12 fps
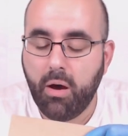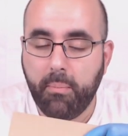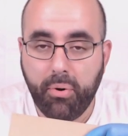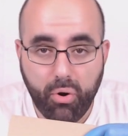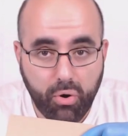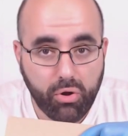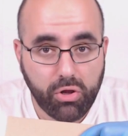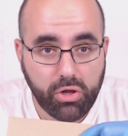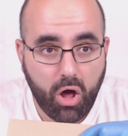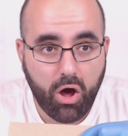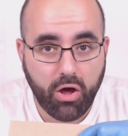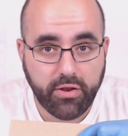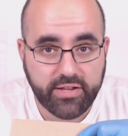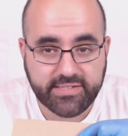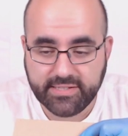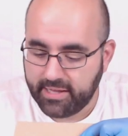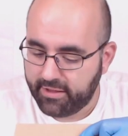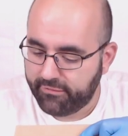pull on
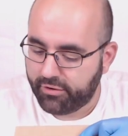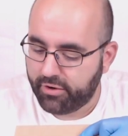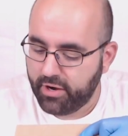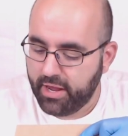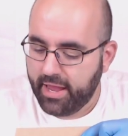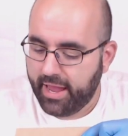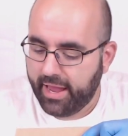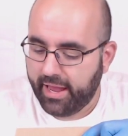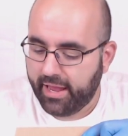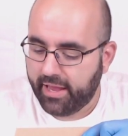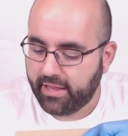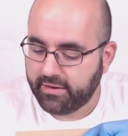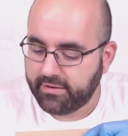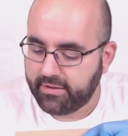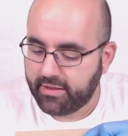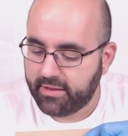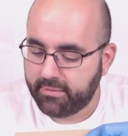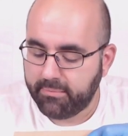this lever and
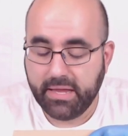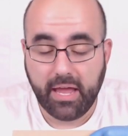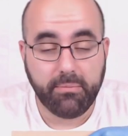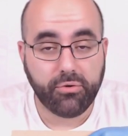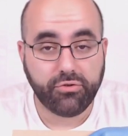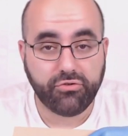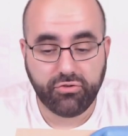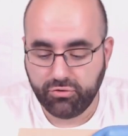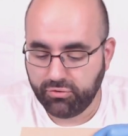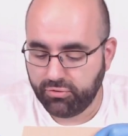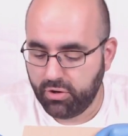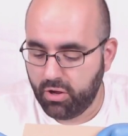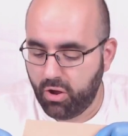uh, be able to